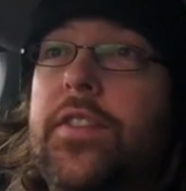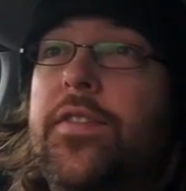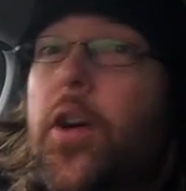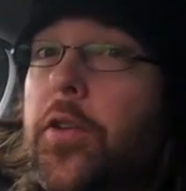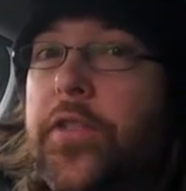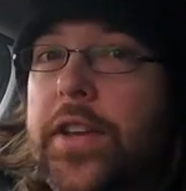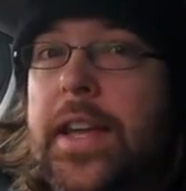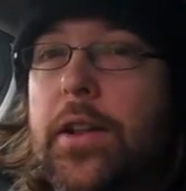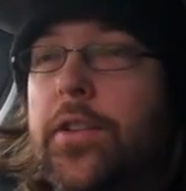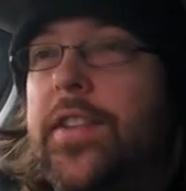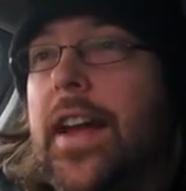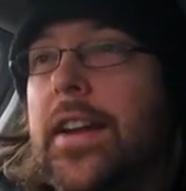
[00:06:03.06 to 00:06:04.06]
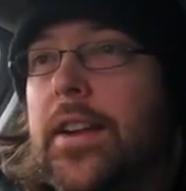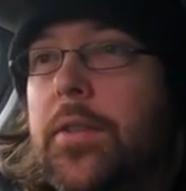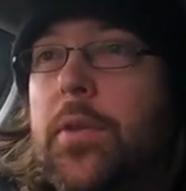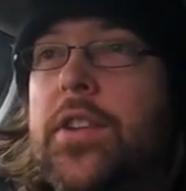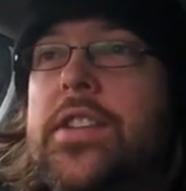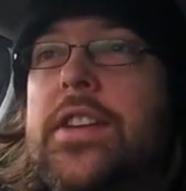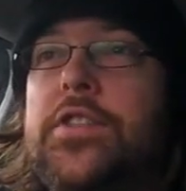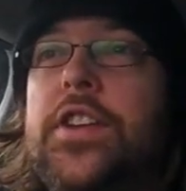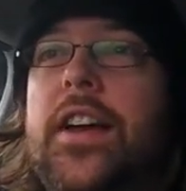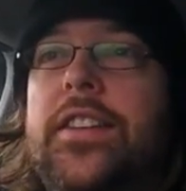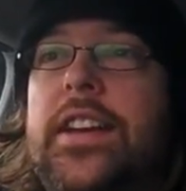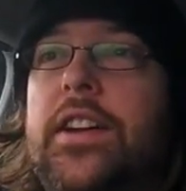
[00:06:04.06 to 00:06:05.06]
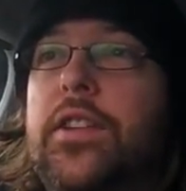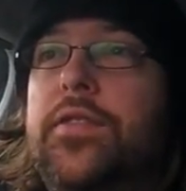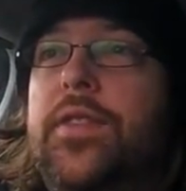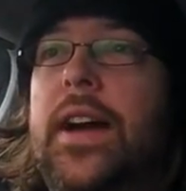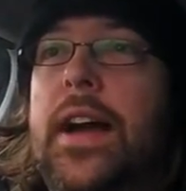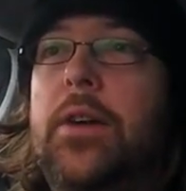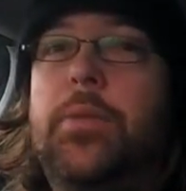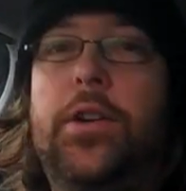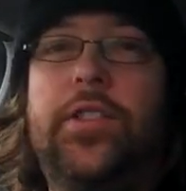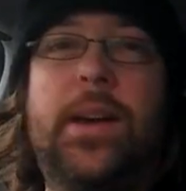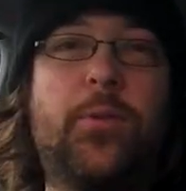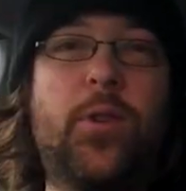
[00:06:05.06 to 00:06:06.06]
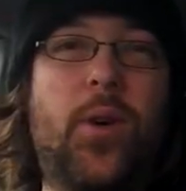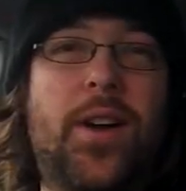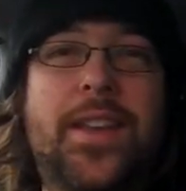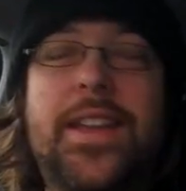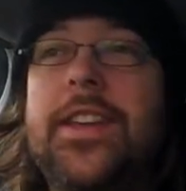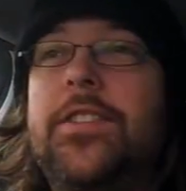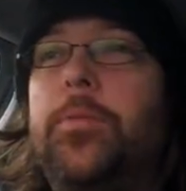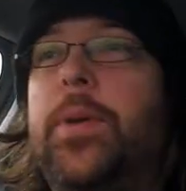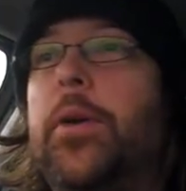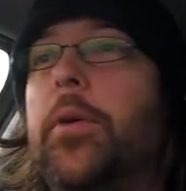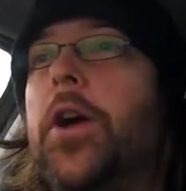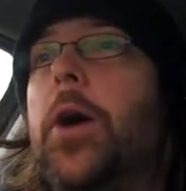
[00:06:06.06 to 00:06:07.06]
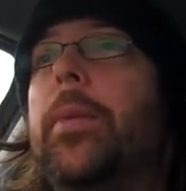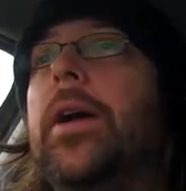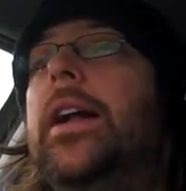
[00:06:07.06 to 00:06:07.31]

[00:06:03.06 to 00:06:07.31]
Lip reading: involves the kill tank, which gives you an idea of how much I'm quite keen to pick one up.